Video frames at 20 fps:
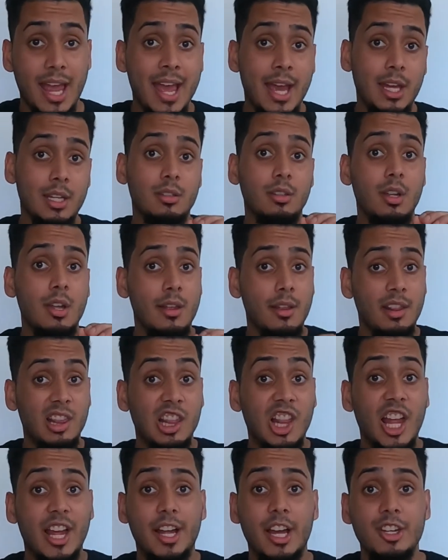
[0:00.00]
And
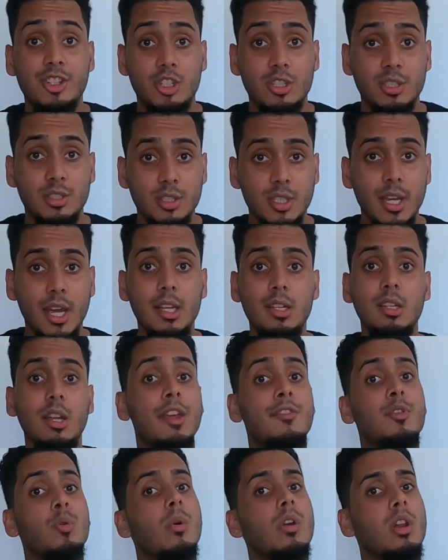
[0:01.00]
like I just
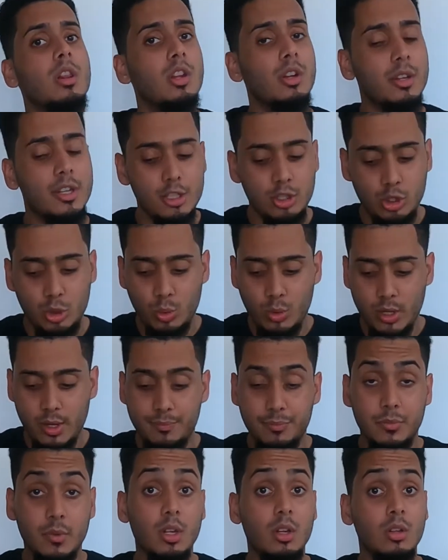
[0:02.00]
said, if you want to look into
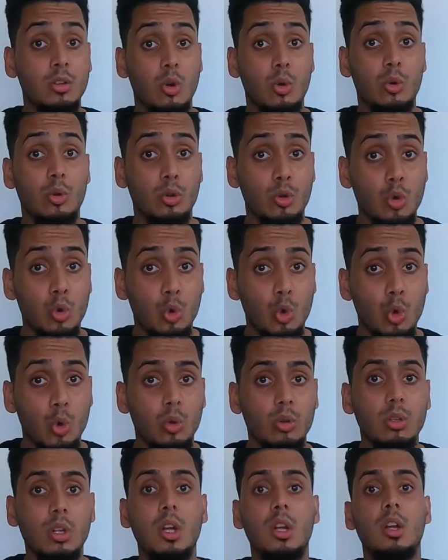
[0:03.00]
it, go to
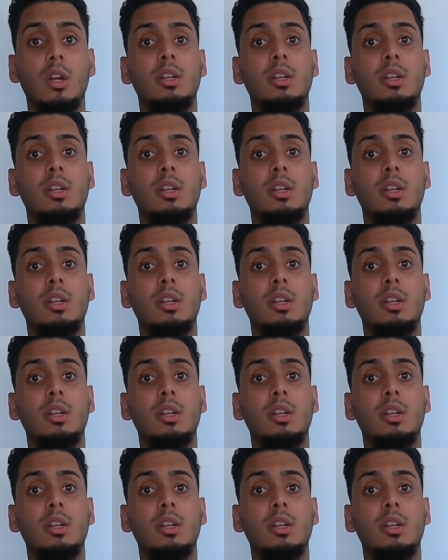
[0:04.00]
Google,